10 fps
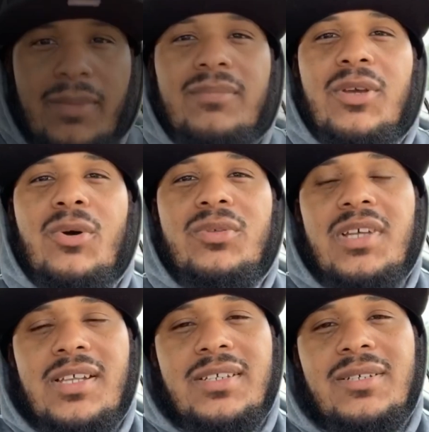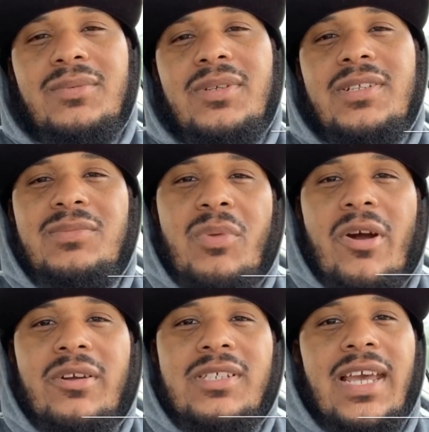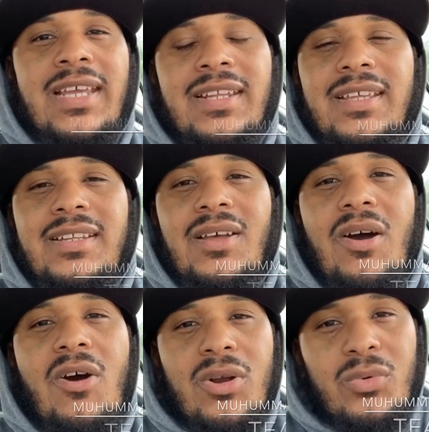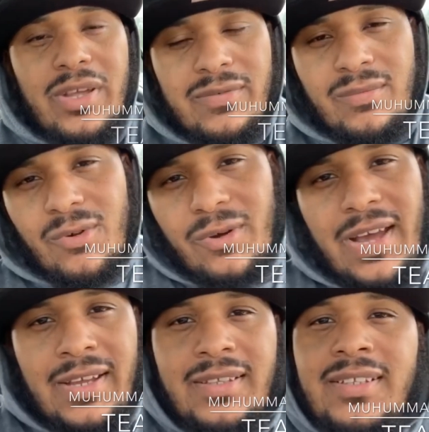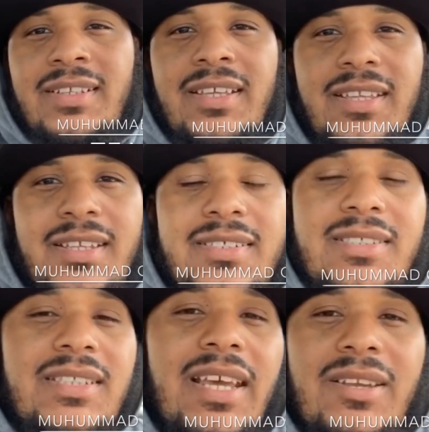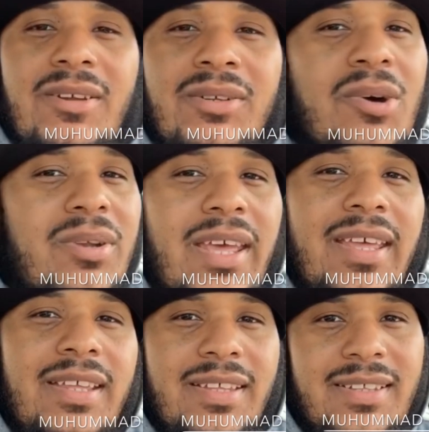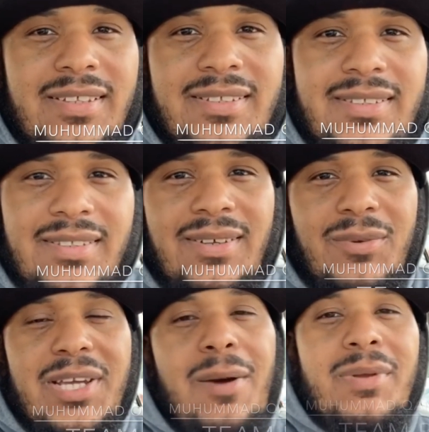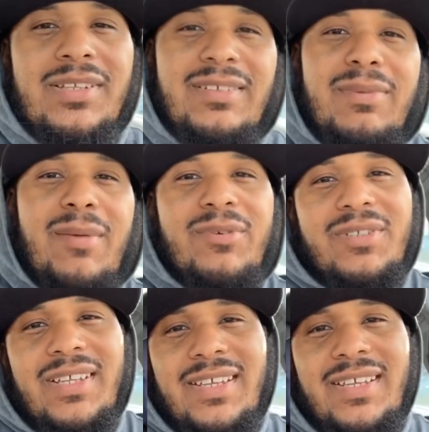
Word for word: Yo, what's up, This is Mark checking in all the way from Rhode Island. to let y'all know that we're coming to September. Stage.